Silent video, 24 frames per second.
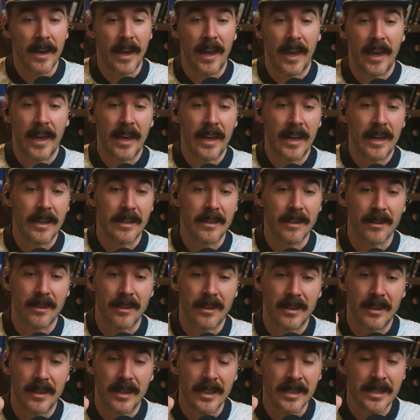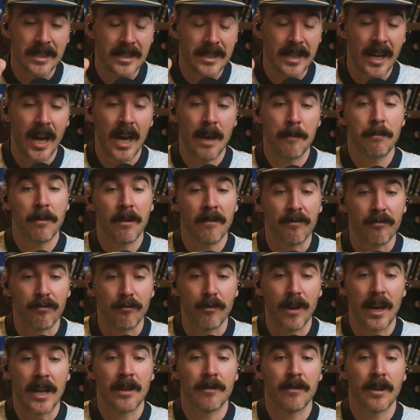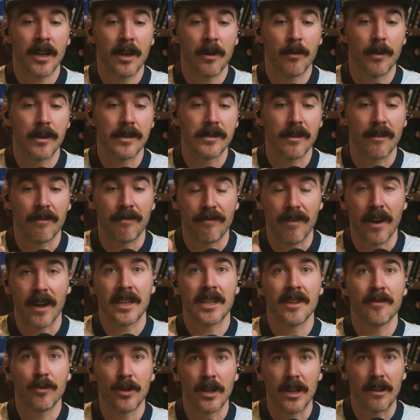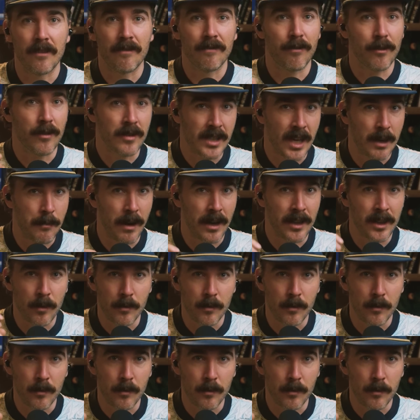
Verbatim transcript: and this type of rhetoric was effective when it first came out.